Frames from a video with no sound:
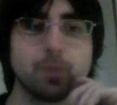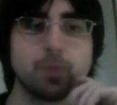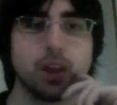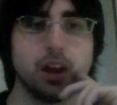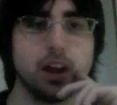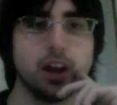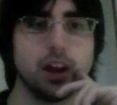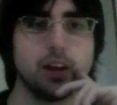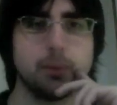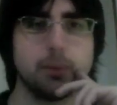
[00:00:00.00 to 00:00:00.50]

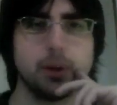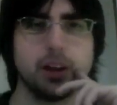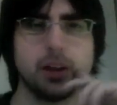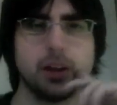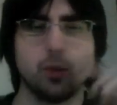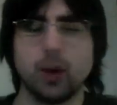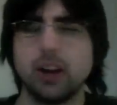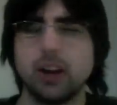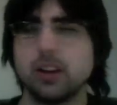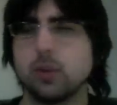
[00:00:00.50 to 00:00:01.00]

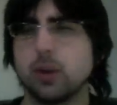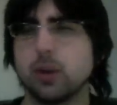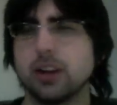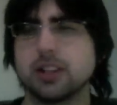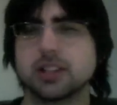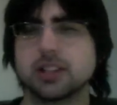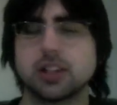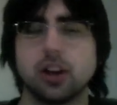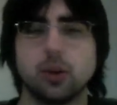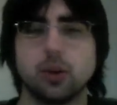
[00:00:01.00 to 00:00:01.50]
But where to
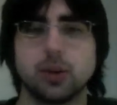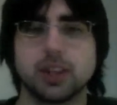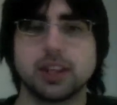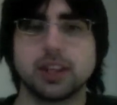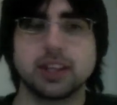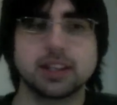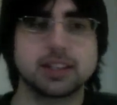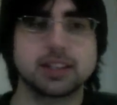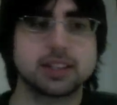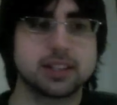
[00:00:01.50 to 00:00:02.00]
start with
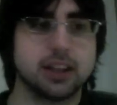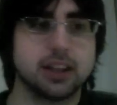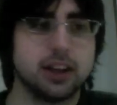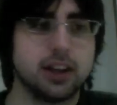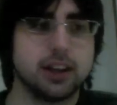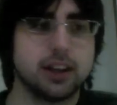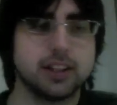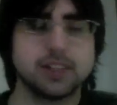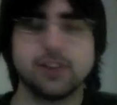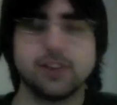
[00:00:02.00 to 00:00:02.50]
this?
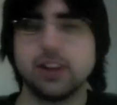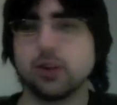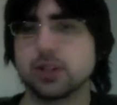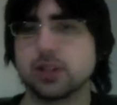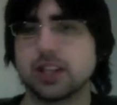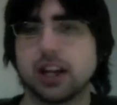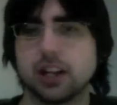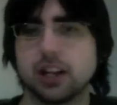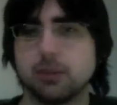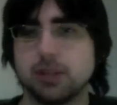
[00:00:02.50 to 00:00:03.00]
This video
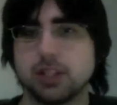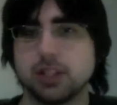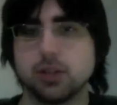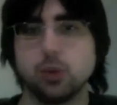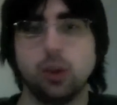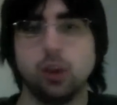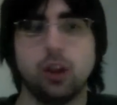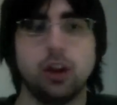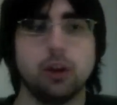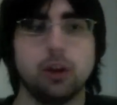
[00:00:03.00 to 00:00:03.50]
is not going to be
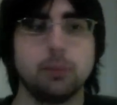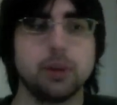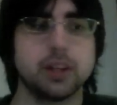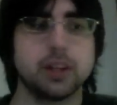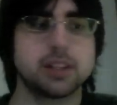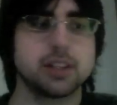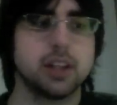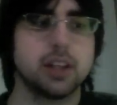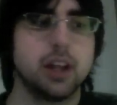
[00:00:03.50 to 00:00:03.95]
too long, but